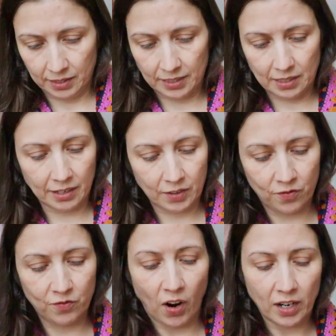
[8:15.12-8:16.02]
It's like
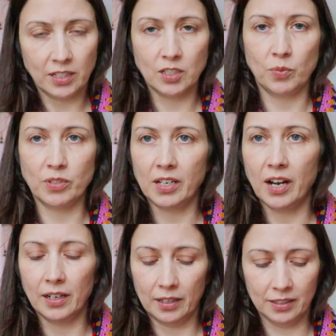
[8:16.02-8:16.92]
if violence was a
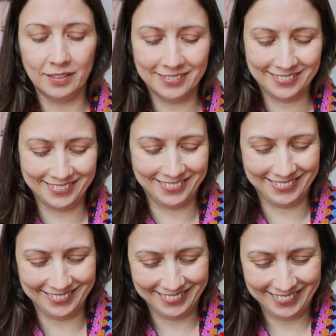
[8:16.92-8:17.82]
colour.
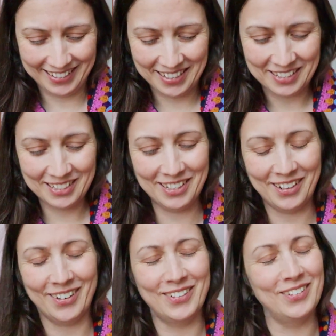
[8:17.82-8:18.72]

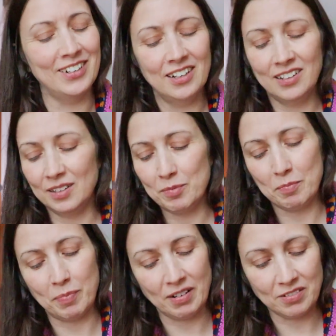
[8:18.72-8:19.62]
So I'm
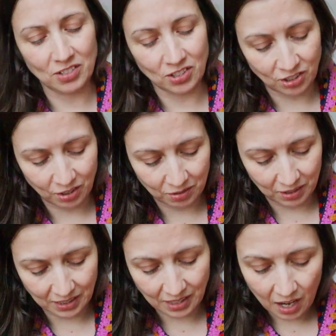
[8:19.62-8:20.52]
embarrassed to show you
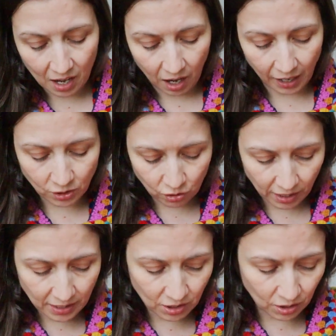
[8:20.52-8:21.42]
this. I
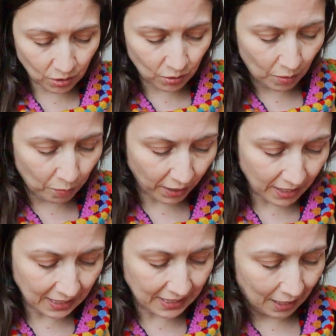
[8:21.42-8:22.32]
tried to
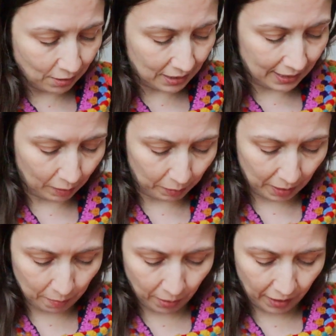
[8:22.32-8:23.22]
break it down a little
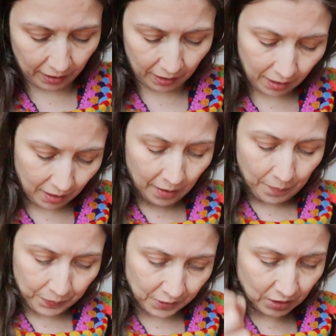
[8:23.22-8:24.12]
bit by
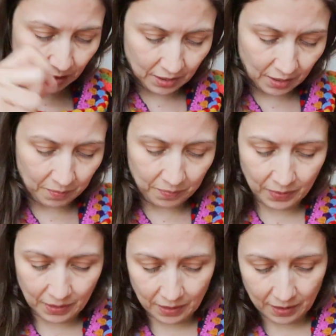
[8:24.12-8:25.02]
just
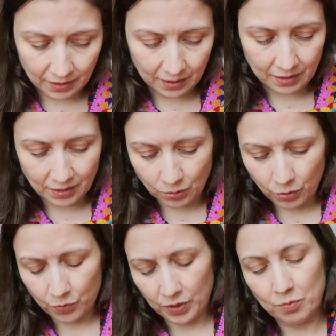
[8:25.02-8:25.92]

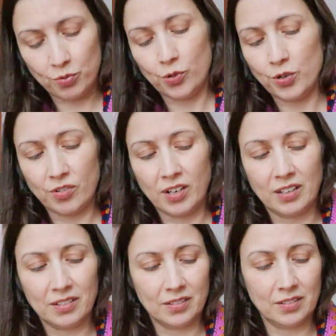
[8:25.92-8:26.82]
sort of
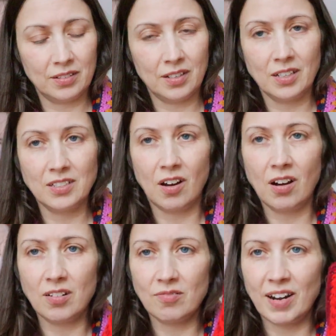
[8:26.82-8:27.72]
embroidering a
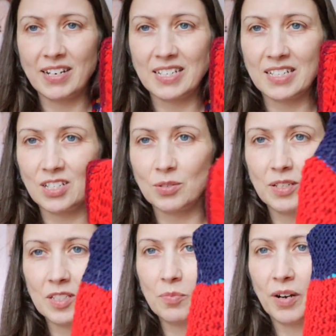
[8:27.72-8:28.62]
darker red into
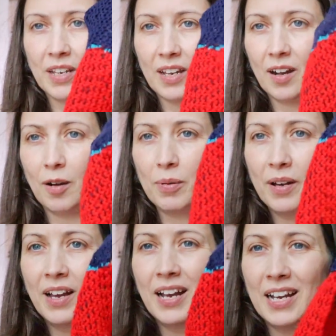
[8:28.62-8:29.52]
it to break it up.
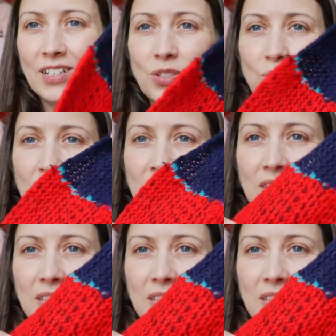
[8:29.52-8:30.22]
As you can